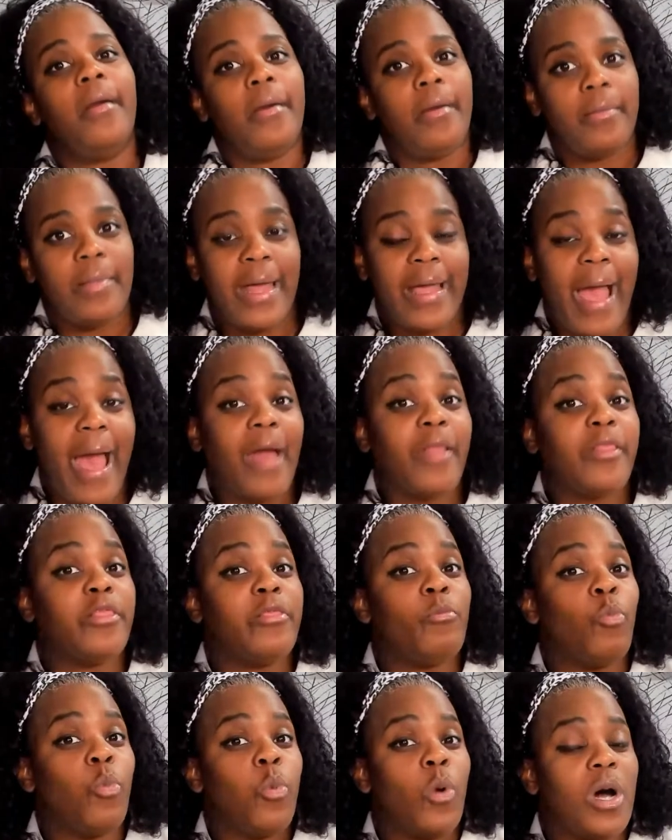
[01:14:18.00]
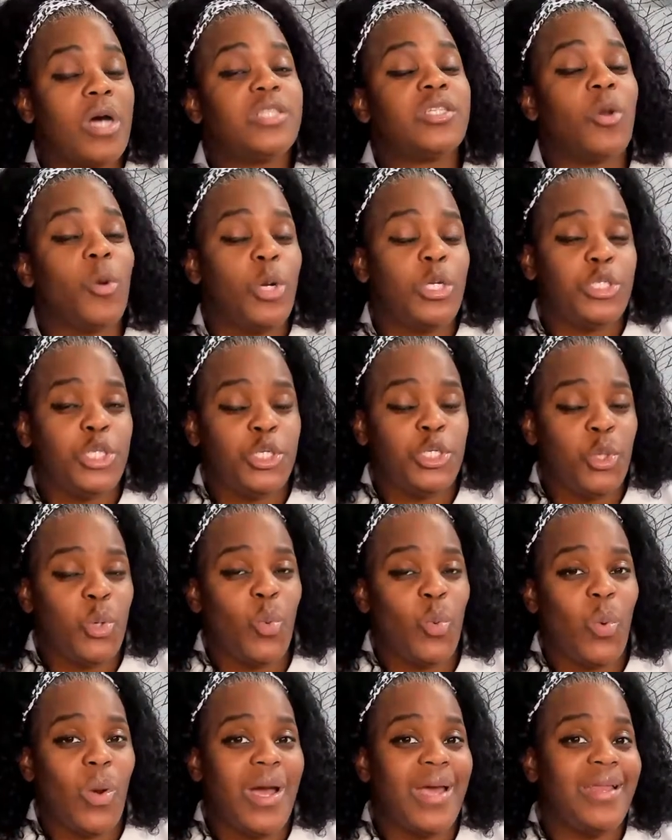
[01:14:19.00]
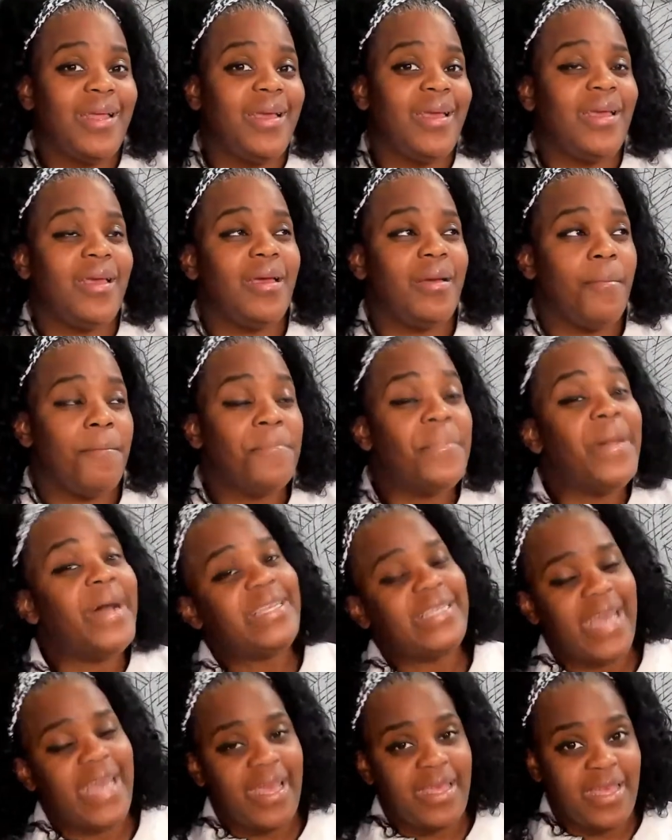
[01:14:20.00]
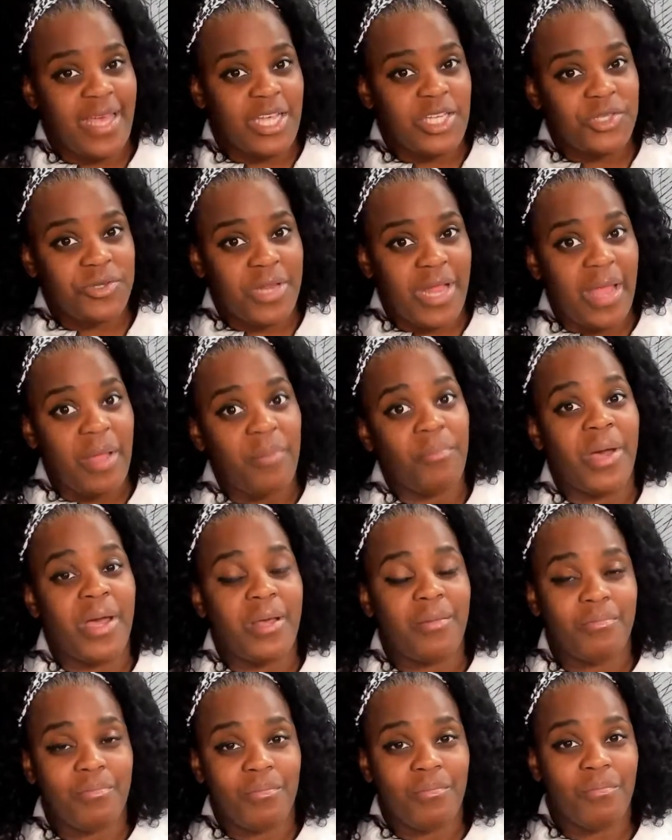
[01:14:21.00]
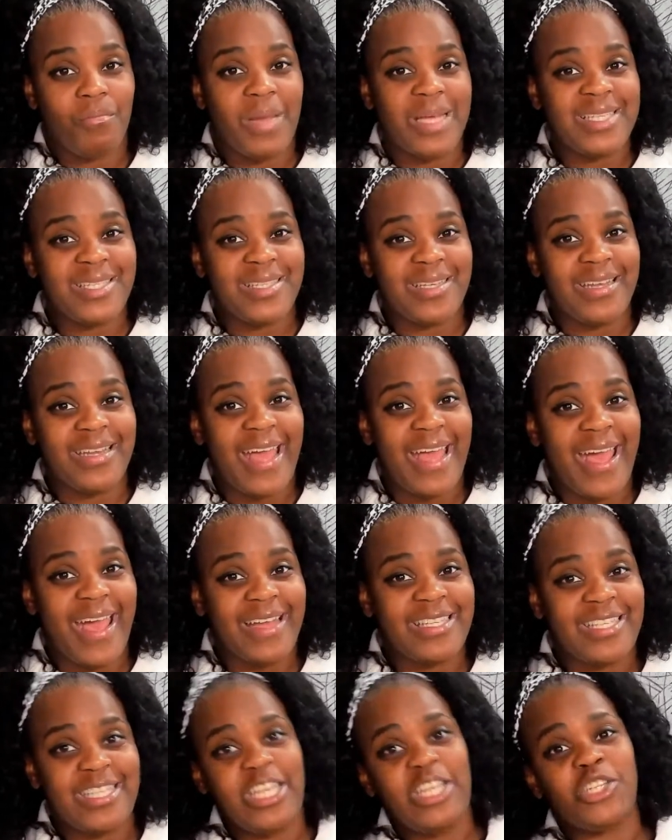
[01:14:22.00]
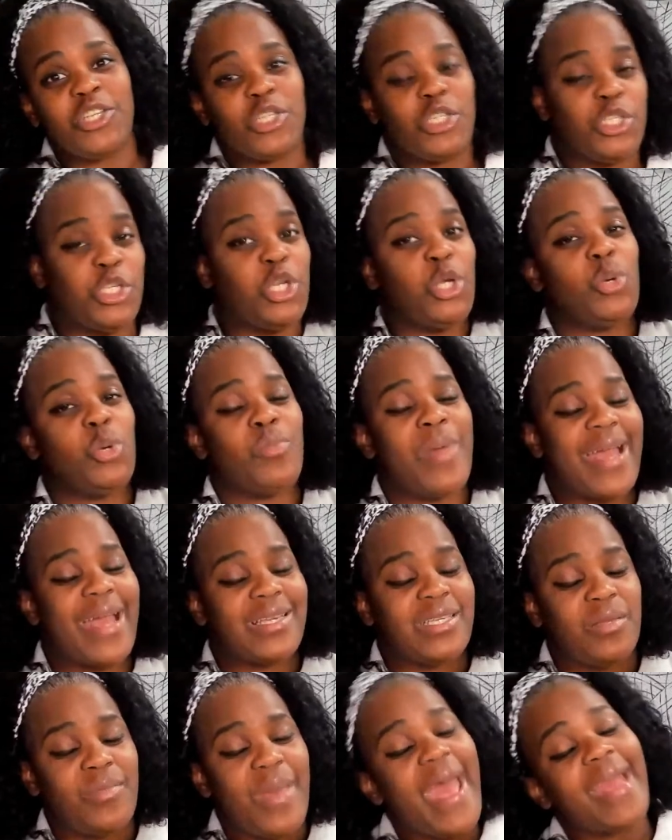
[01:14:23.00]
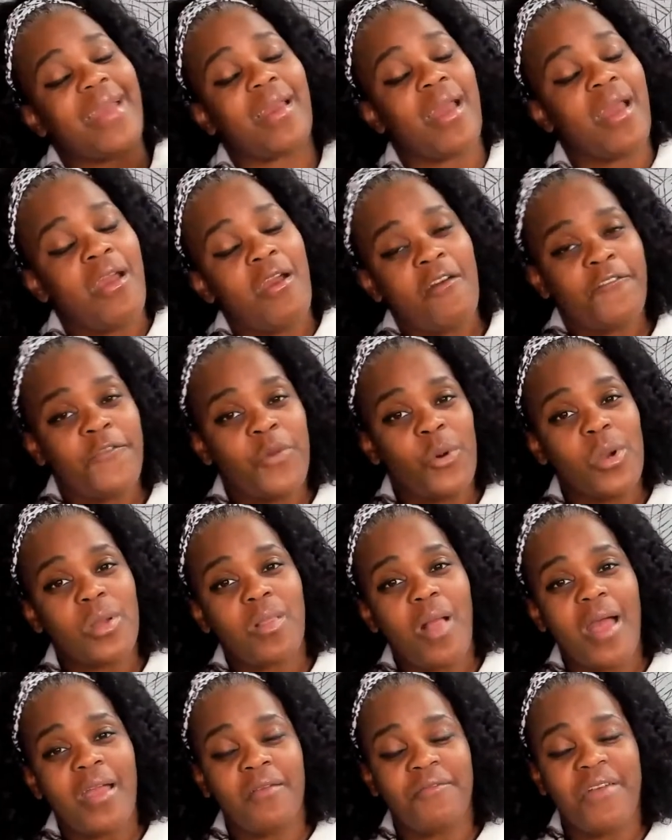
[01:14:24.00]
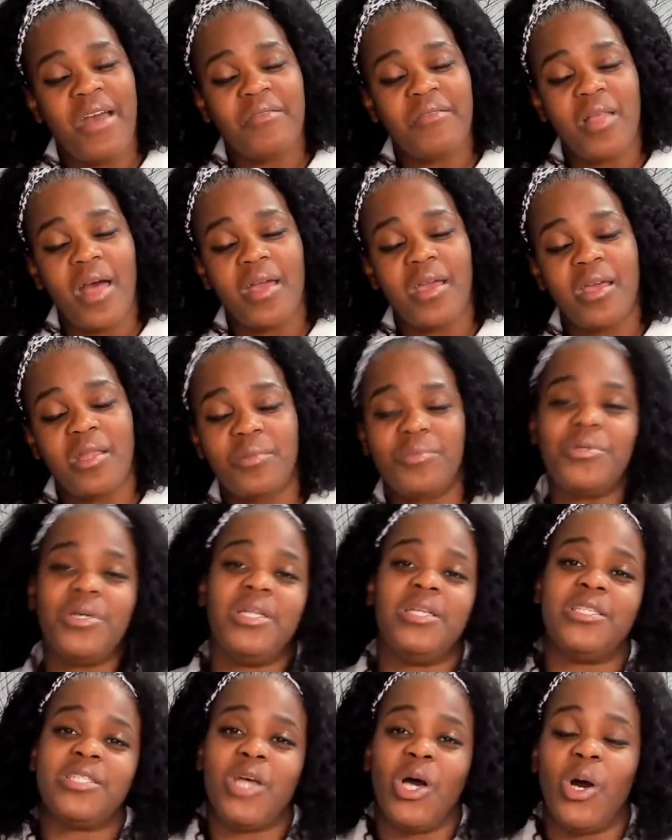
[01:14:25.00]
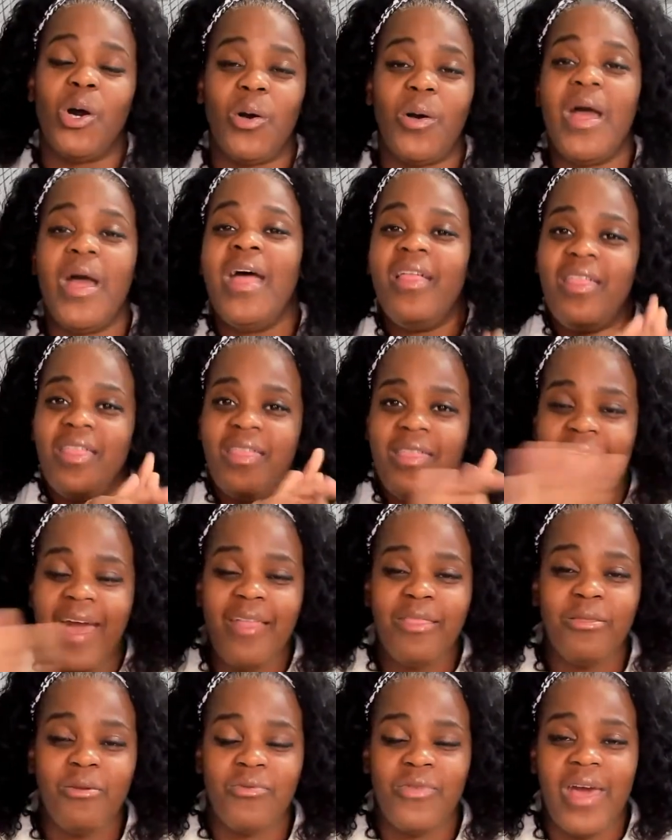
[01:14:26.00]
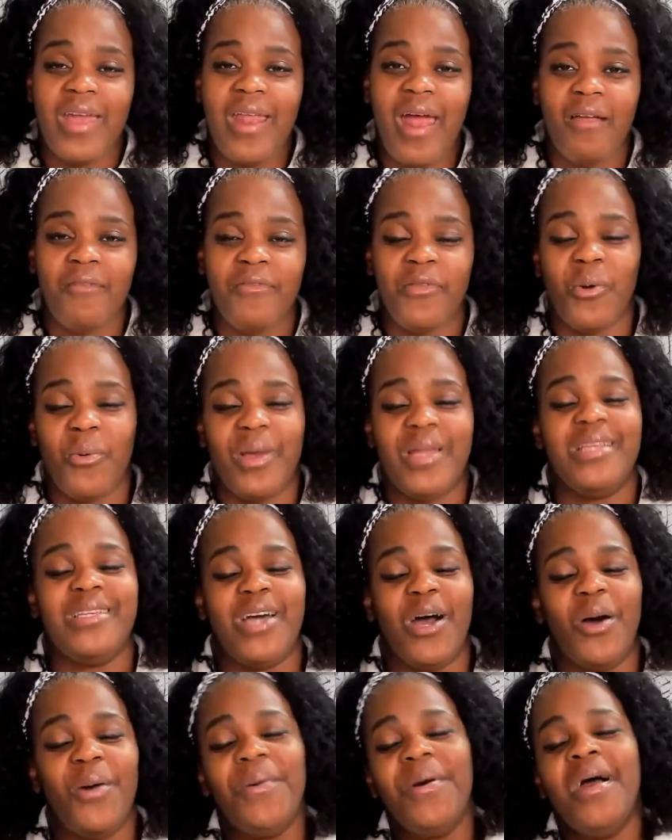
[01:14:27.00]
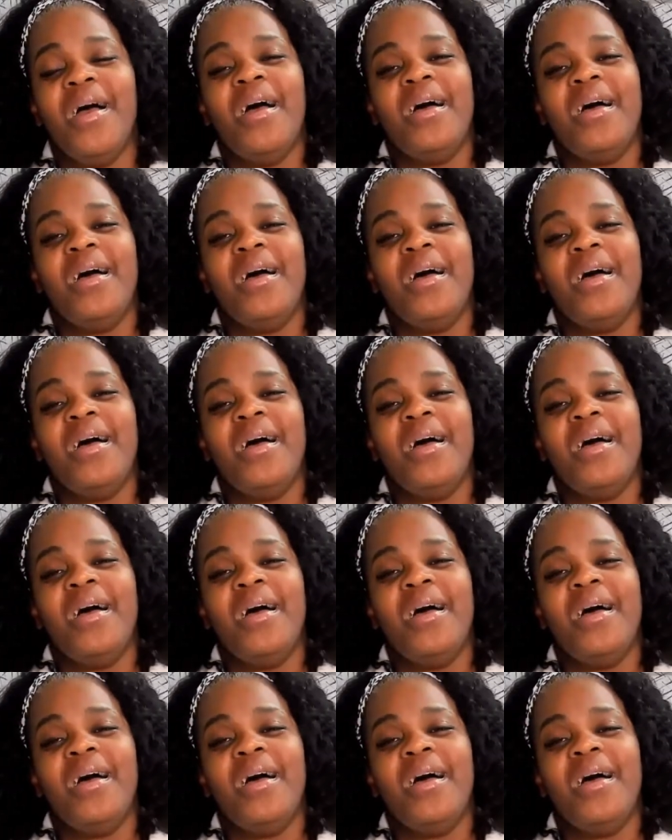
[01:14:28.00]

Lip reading: Like I was going to do one Monday yesterday, but my son had seizures, 2 back to back, 4 o'clock and 5 o'clock in the morning. So that threw that out of the window.